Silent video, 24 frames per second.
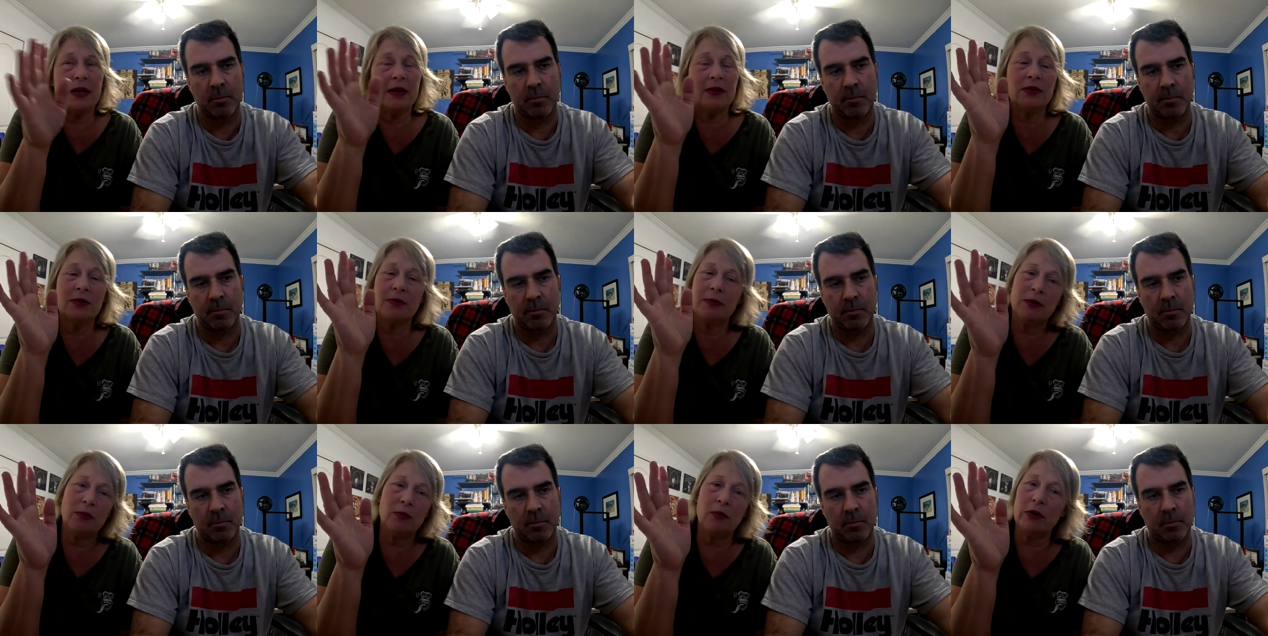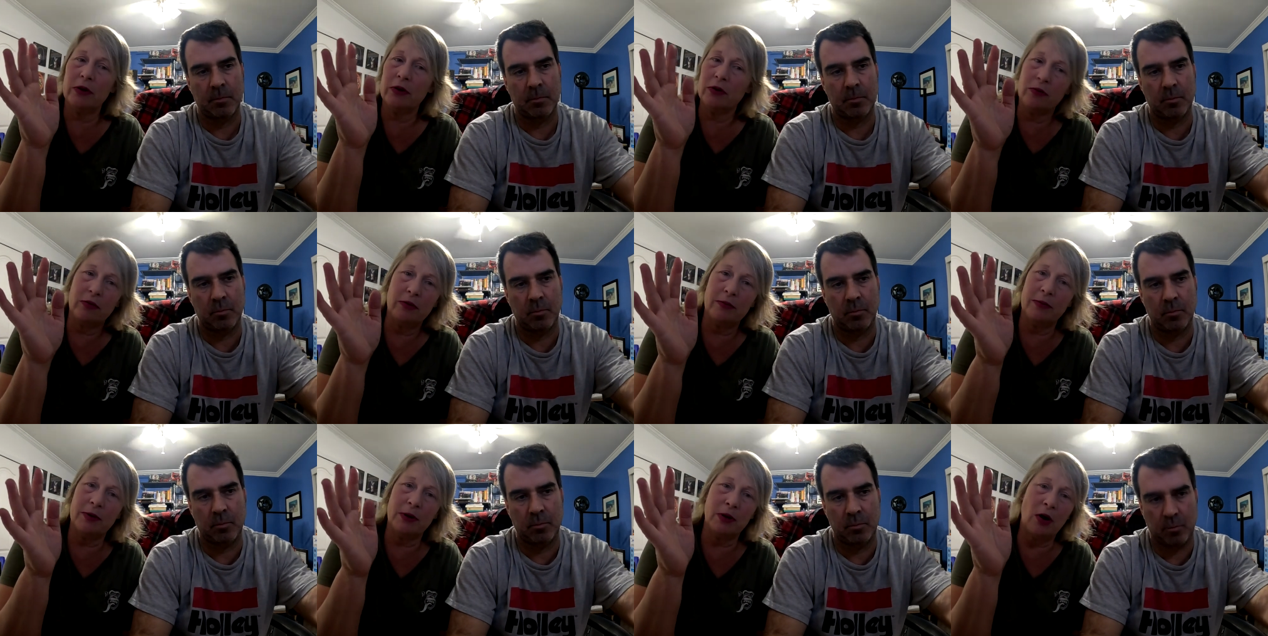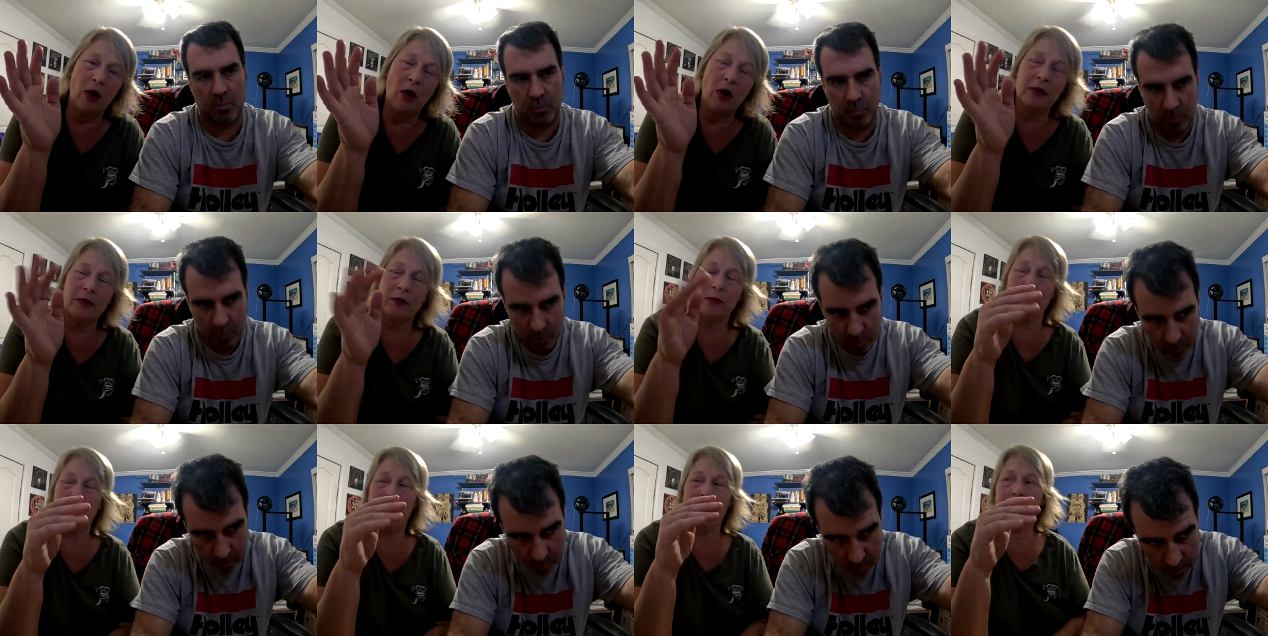Speaker 1: I used to be Royal Caribbean
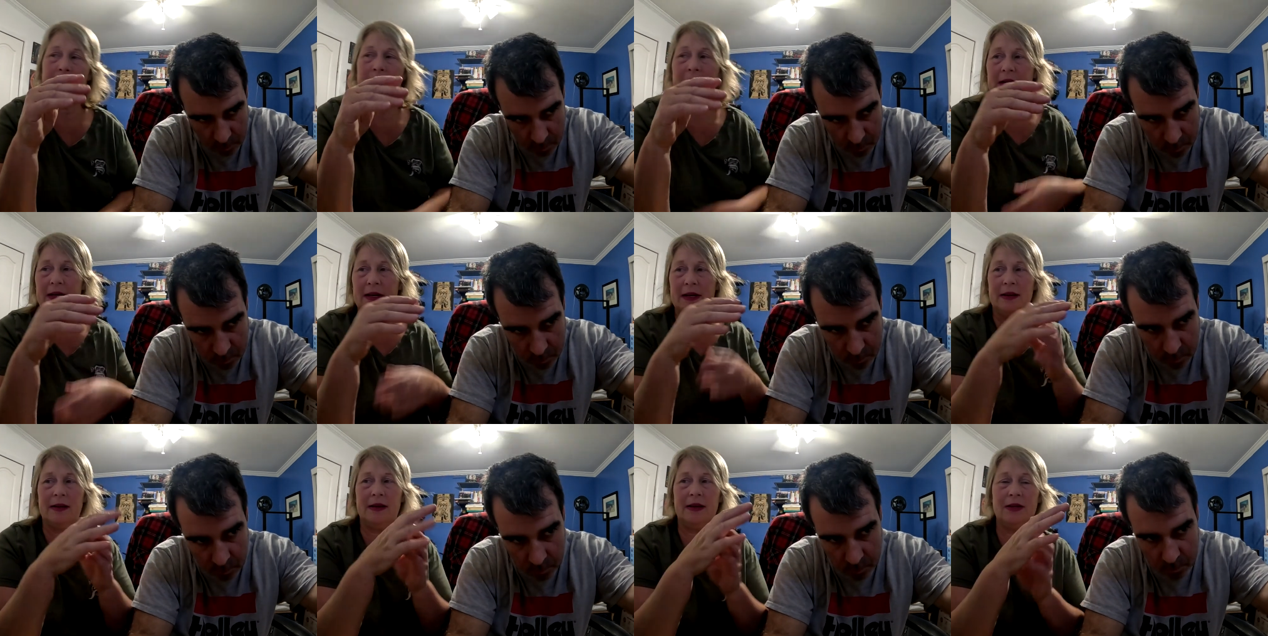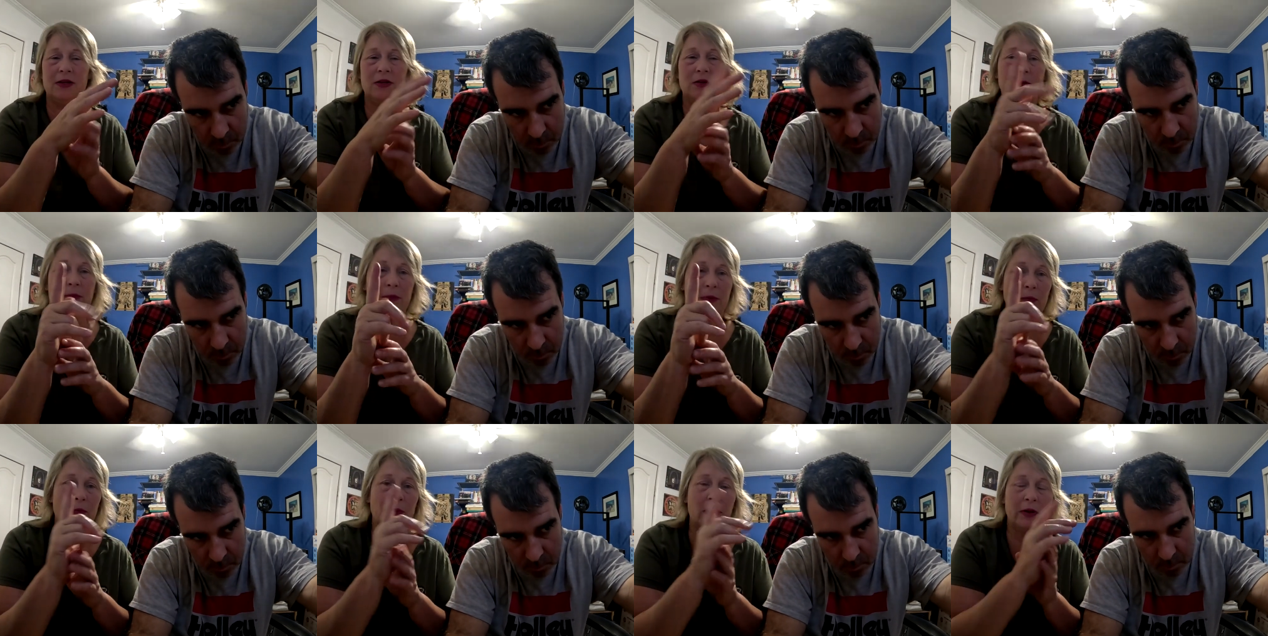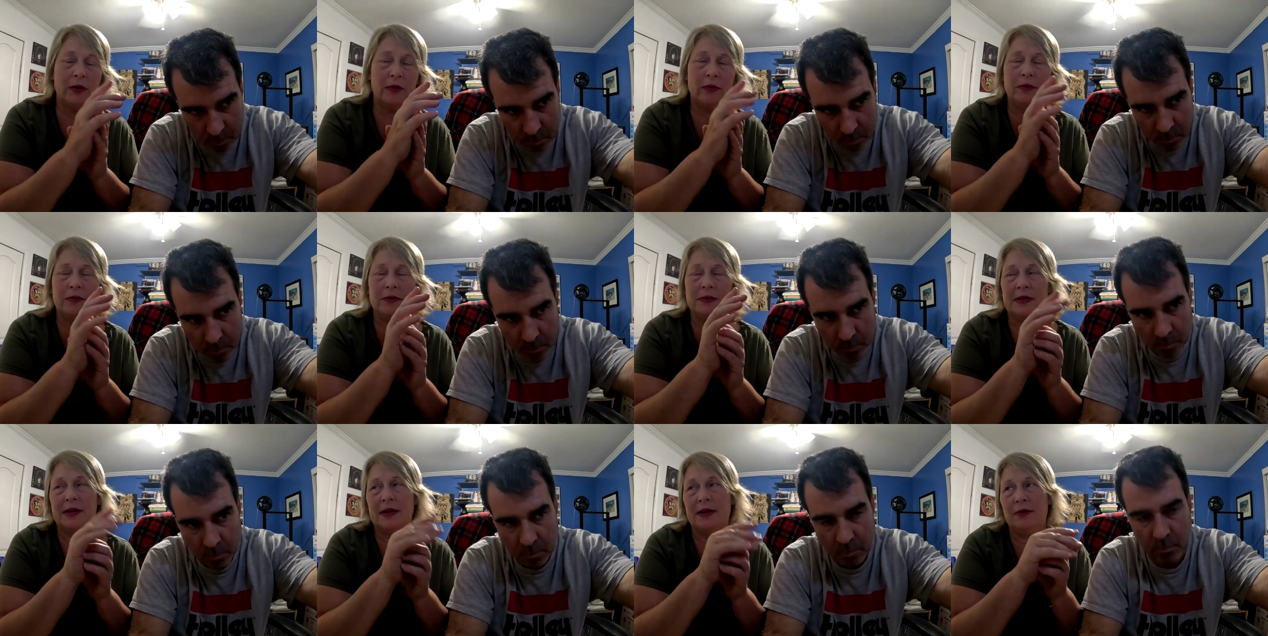all the way, but it took me one
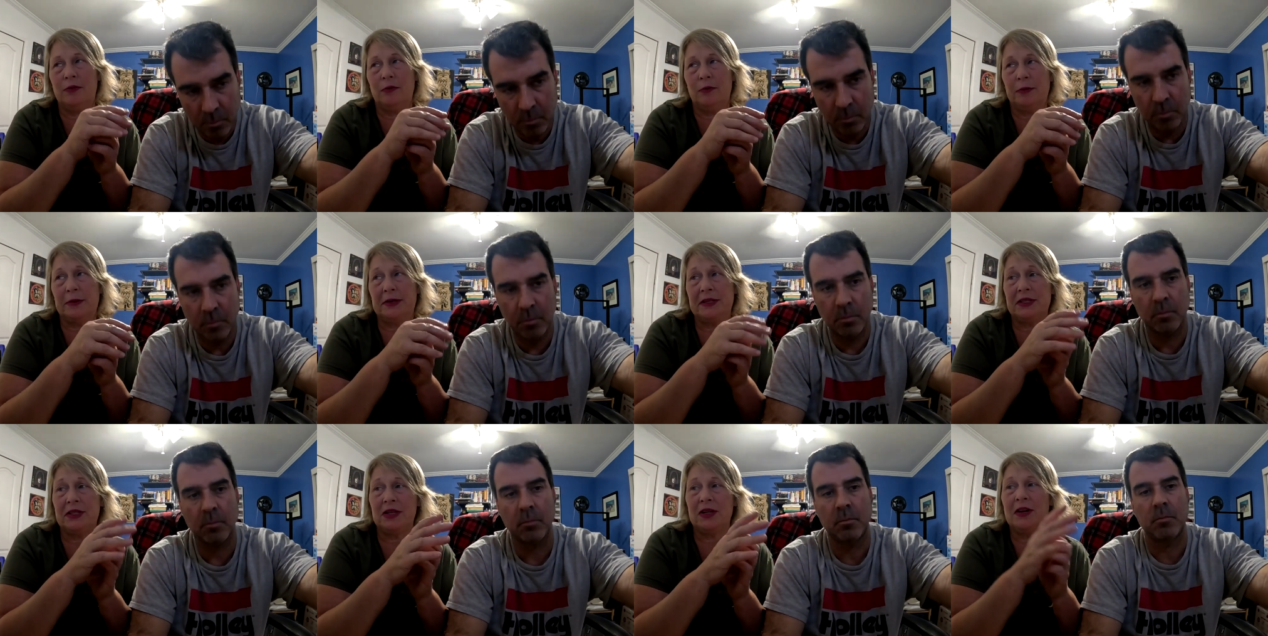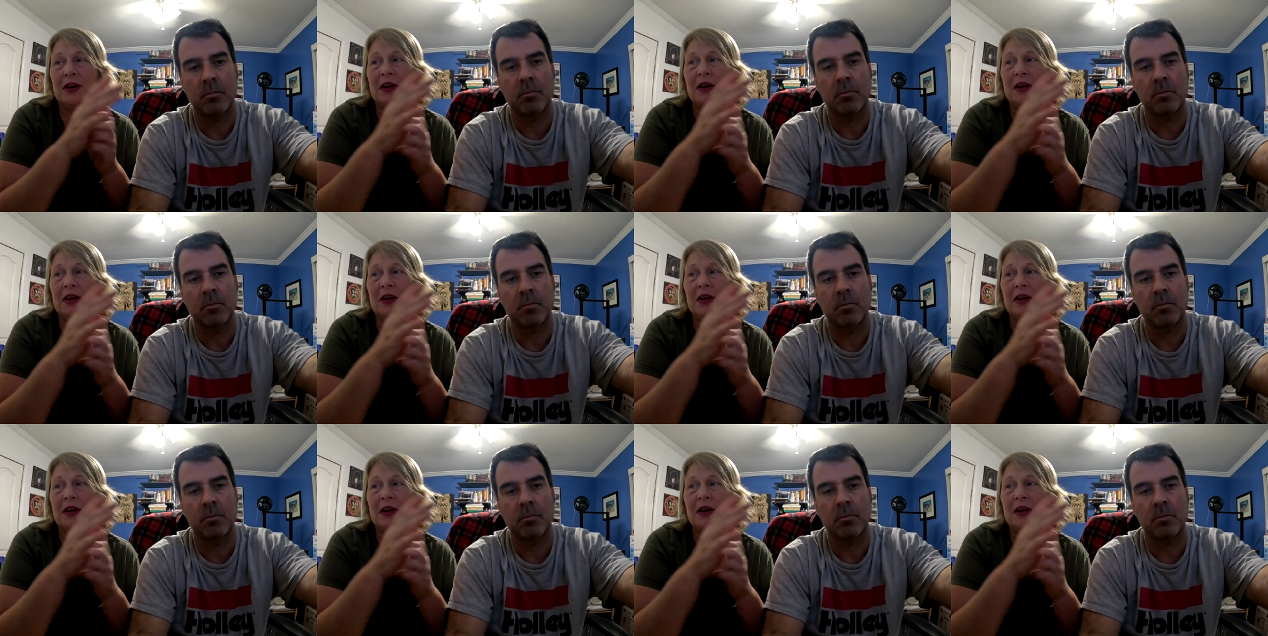cruise on Norwegian.